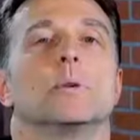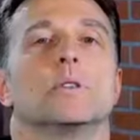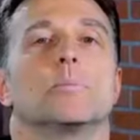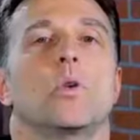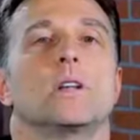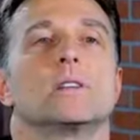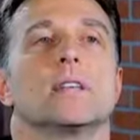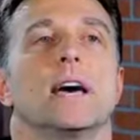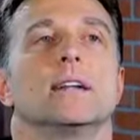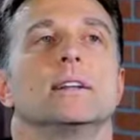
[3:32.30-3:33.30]
But the point is
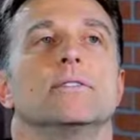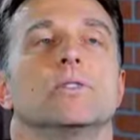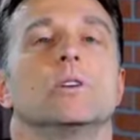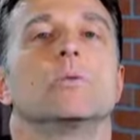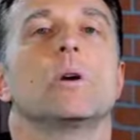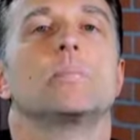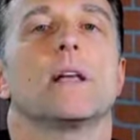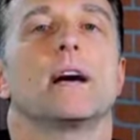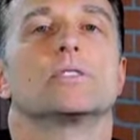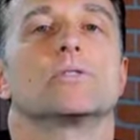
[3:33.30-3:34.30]
that if you're in a
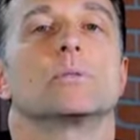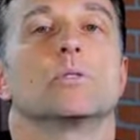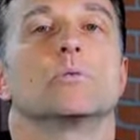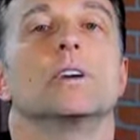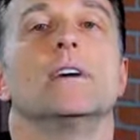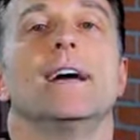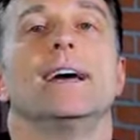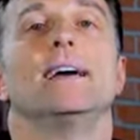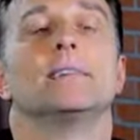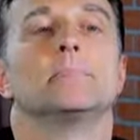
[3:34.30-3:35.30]
whiplash from the rear
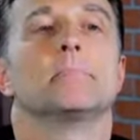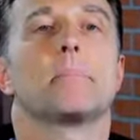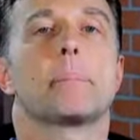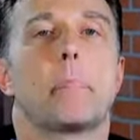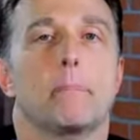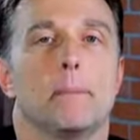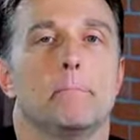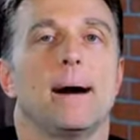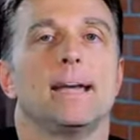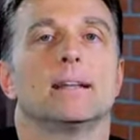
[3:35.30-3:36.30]
end,
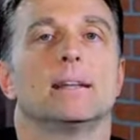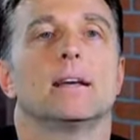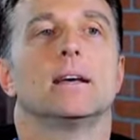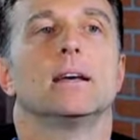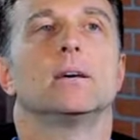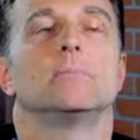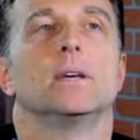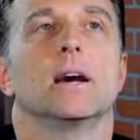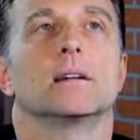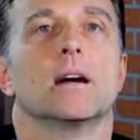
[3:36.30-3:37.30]
it might
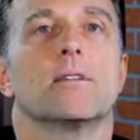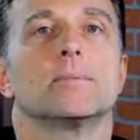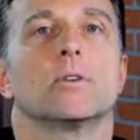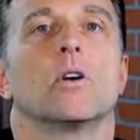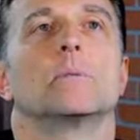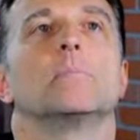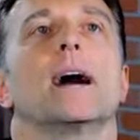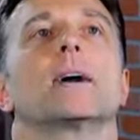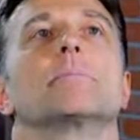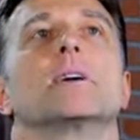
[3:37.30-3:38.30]
be uncomfortable going
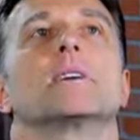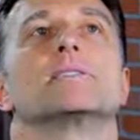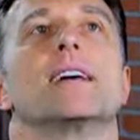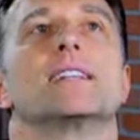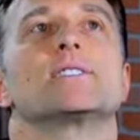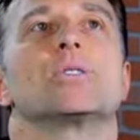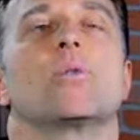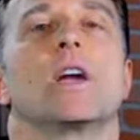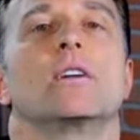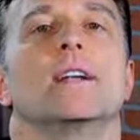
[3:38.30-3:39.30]
back because that's the
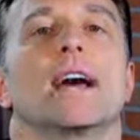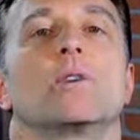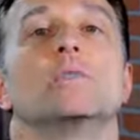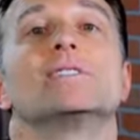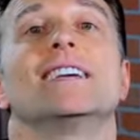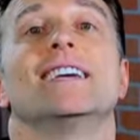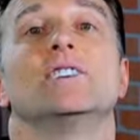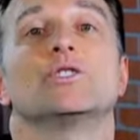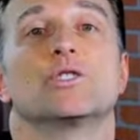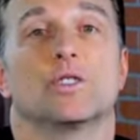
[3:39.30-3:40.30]
way your neck was
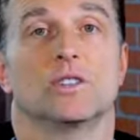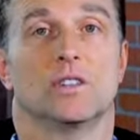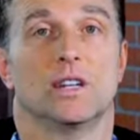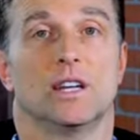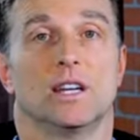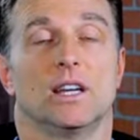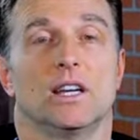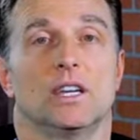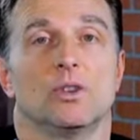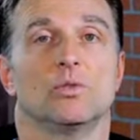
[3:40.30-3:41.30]
injured.
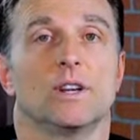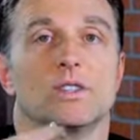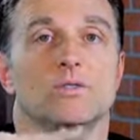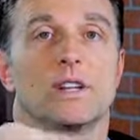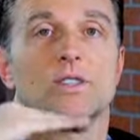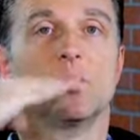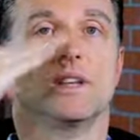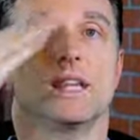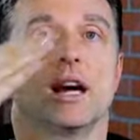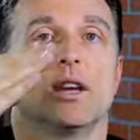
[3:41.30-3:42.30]
You'd want to stretch
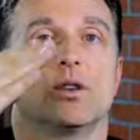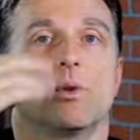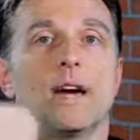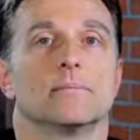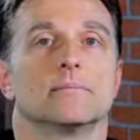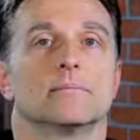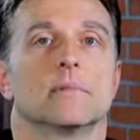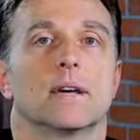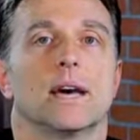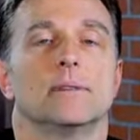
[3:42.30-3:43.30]
going the other way,
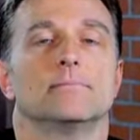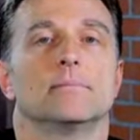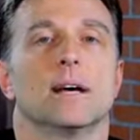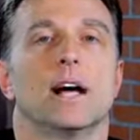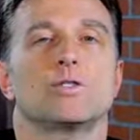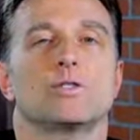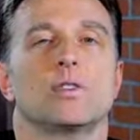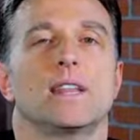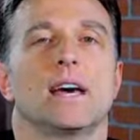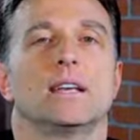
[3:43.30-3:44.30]
okay? I'll
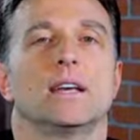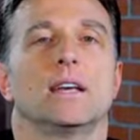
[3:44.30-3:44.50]
show you that.